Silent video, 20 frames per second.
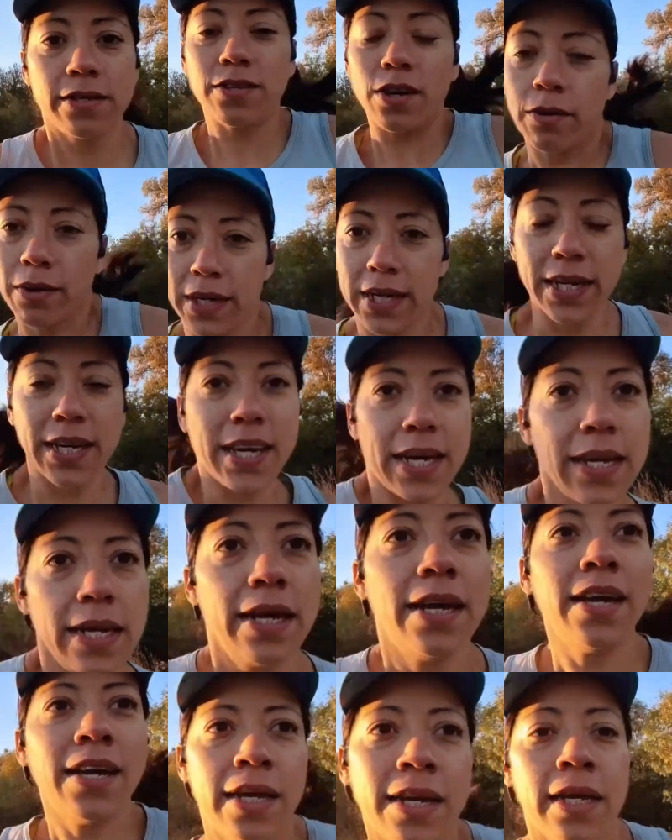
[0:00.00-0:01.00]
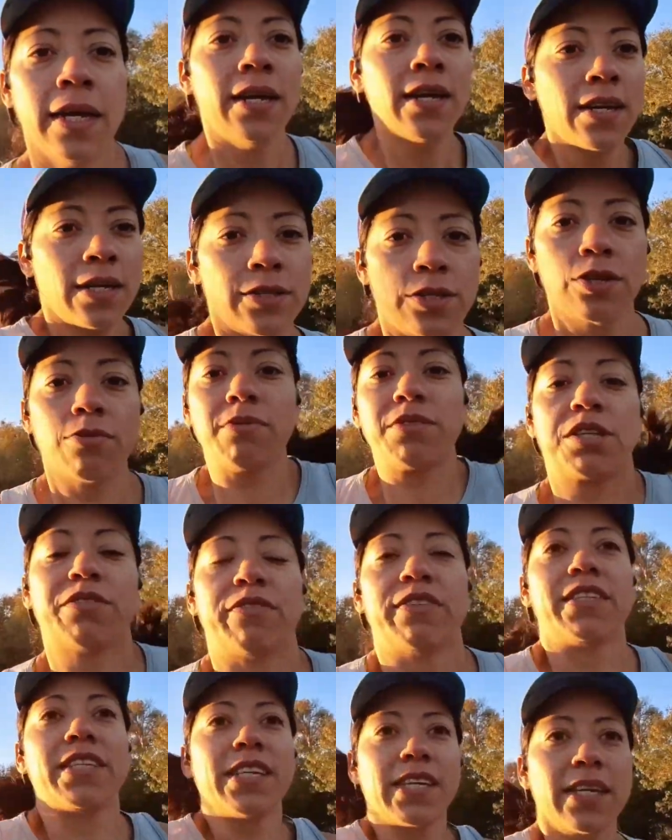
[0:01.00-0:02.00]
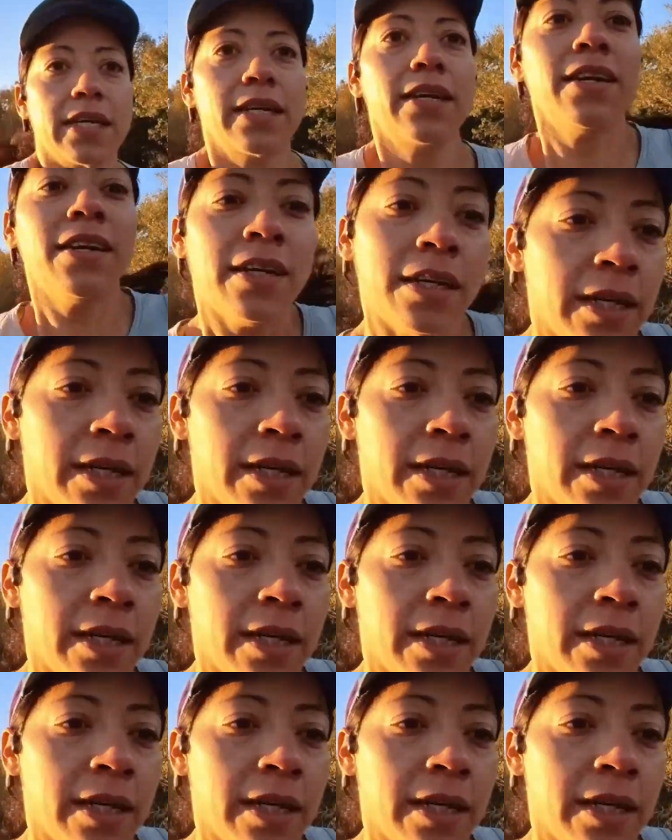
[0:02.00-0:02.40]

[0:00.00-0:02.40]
Don't want to get too much fatigue